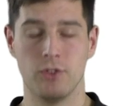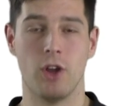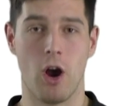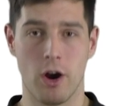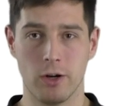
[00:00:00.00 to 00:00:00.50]

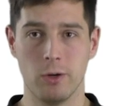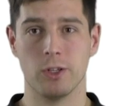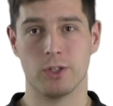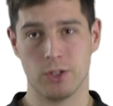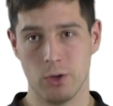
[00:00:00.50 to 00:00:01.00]
the R code
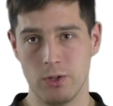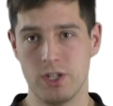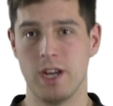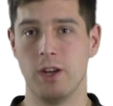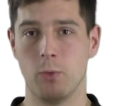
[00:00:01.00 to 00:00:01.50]

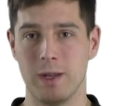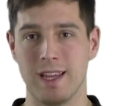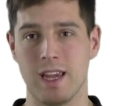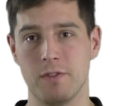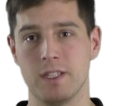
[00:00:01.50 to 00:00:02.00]
associated with
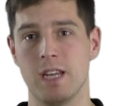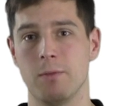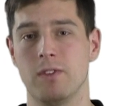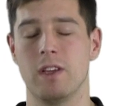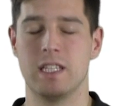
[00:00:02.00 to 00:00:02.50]
the if
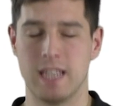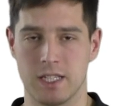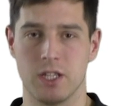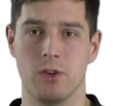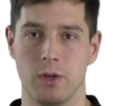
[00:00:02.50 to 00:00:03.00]
statement is
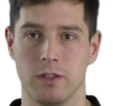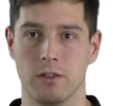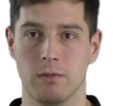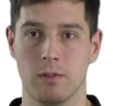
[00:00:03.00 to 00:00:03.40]
executed.